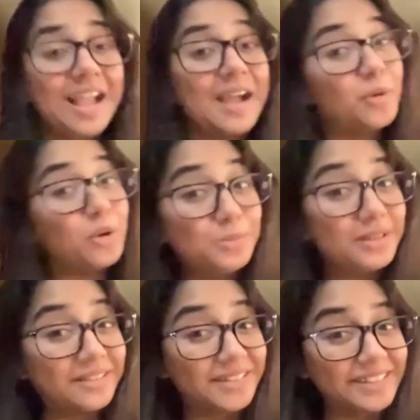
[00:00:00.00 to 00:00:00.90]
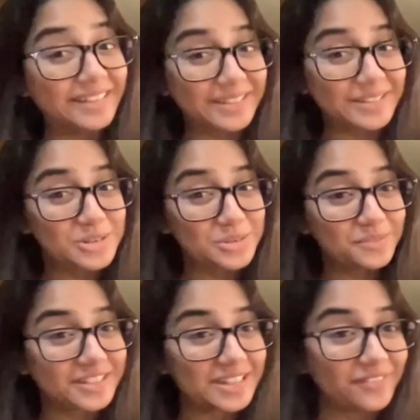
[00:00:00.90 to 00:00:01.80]
I'm going to be 30 in June,
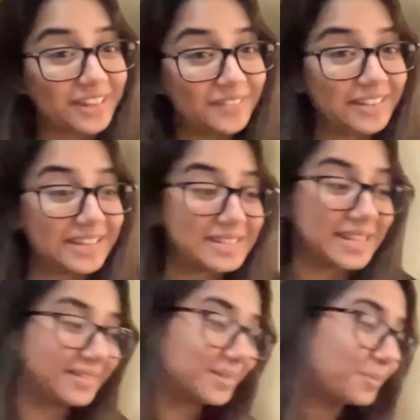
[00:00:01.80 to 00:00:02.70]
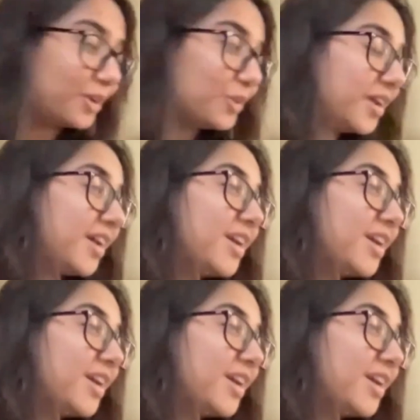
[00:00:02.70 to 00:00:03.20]
which I'm very, very excited about.